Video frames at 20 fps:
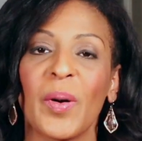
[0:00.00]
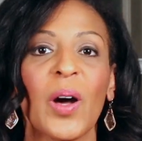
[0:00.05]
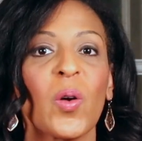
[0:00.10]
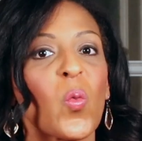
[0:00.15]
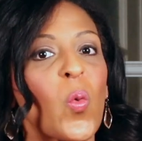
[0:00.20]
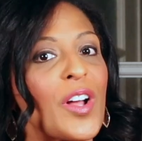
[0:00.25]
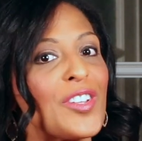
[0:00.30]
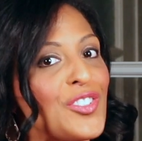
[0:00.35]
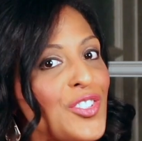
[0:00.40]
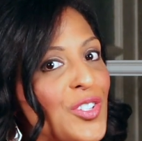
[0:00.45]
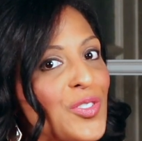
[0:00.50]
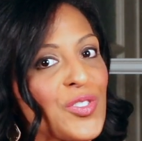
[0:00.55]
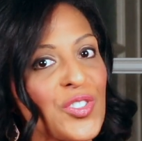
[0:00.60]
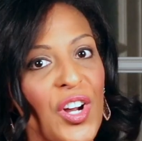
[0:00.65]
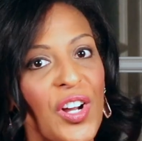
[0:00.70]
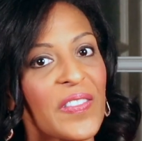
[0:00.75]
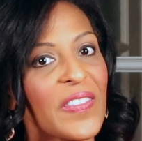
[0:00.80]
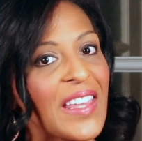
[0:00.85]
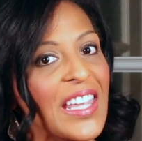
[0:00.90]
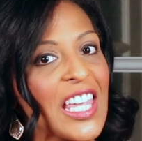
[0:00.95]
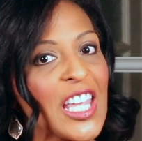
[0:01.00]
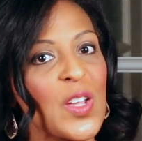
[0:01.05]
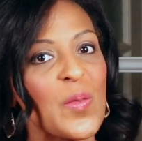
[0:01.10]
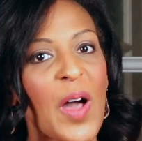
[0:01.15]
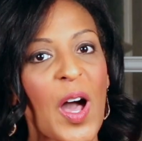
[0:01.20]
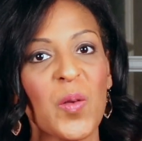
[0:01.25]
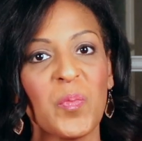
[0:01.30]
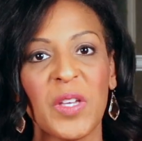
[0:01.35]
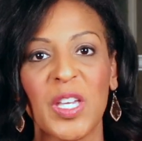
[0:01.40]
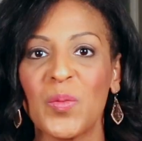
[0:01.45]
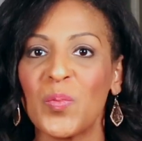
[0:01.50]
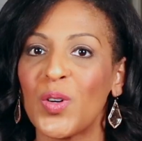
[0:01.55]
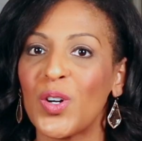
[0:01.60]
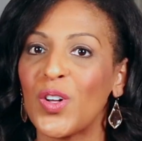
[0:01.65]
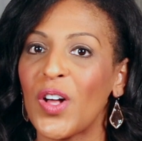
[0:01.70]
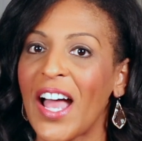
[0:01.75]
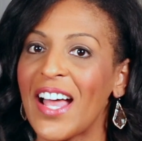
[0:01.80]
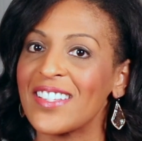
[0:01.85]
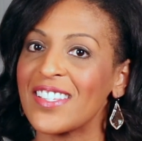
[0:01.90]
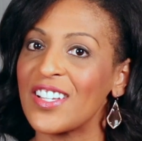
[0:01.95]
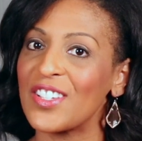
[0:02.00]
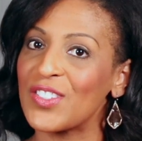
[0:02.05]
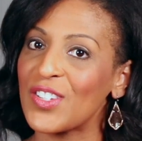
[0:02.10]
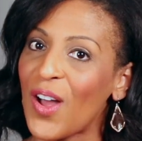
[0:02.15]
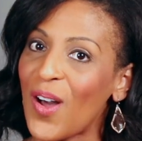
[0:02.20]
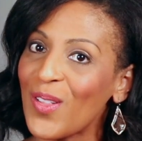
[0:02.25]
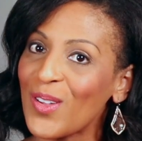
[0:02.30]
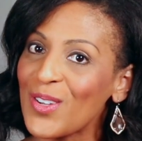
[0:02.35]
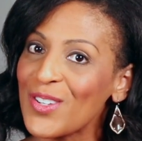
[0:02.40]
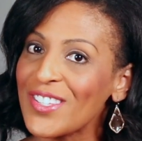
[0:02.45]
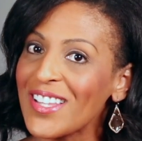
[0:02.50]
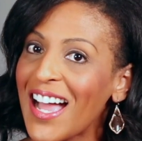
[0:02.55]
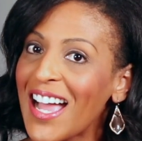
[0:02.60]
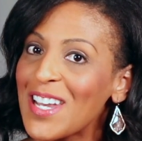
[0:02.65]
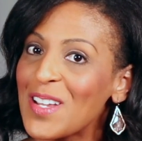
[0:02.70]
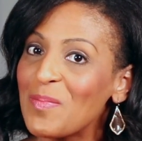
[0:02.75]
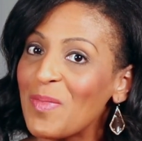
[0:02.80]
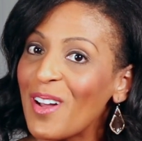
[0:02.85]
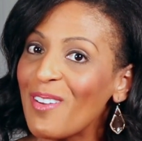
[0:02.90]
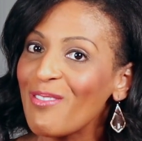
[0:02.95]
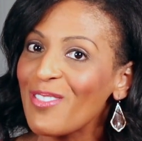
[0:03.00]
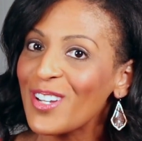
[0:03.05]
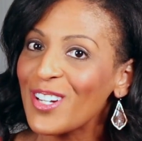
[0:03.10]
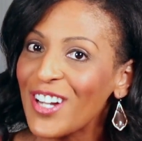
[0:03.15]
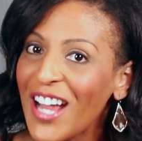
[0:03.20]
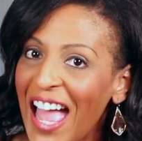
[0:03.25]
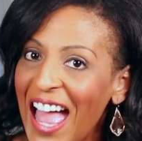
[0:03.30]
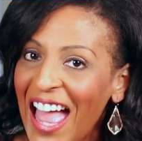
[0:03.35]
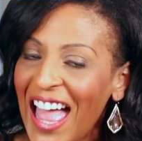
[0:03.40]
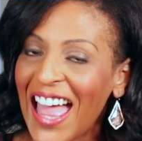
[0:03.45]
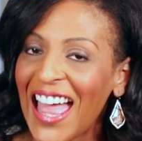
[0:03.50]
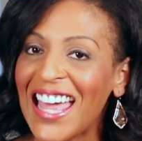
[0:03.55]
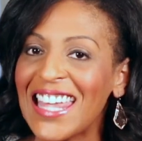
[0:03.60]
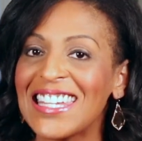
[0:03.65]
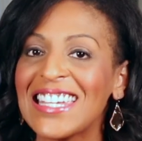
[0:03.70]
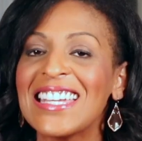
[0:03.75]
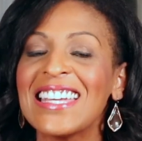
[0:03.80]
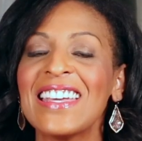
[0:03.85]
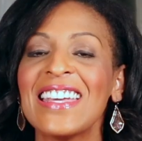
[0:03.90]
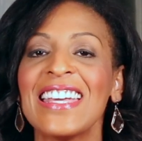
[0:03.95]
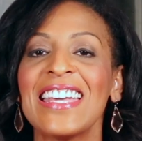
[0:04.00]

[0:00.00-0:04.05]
but once you start thinking about people as a dollar sign above their head,